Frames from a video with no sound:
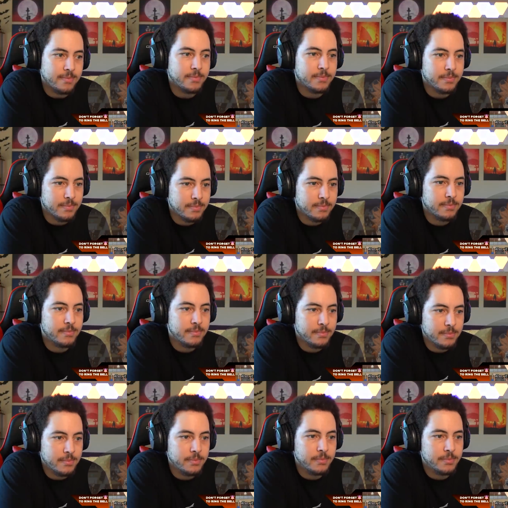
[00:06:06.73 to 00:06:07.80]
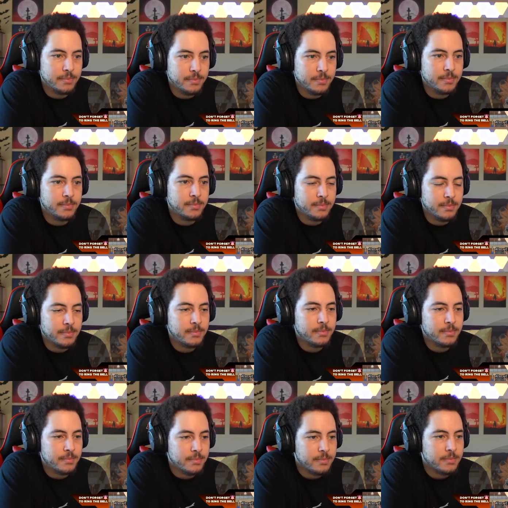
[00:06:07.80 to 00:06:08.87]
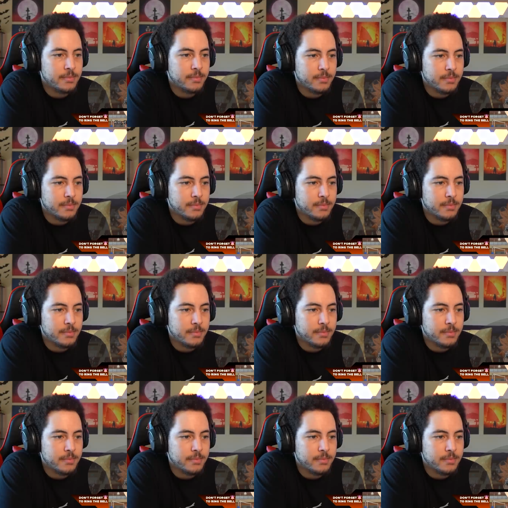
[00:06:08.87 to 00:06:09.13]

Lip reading: (no one is talking)